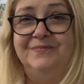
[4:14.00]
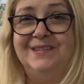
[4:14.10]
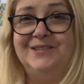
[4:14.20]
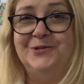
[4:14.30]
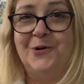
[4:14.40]

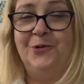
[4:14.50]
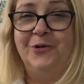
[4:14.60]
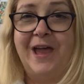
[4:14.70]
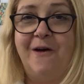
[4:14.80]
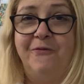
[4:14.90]
So
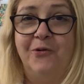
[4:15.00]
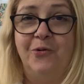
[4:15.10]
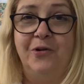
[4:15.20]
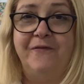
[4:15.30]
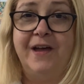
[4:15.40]
look out for
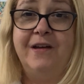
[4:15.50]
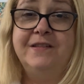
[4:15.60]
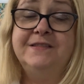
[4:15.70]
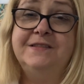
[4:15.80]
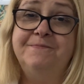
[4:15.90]
all of
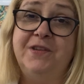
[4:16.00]
those.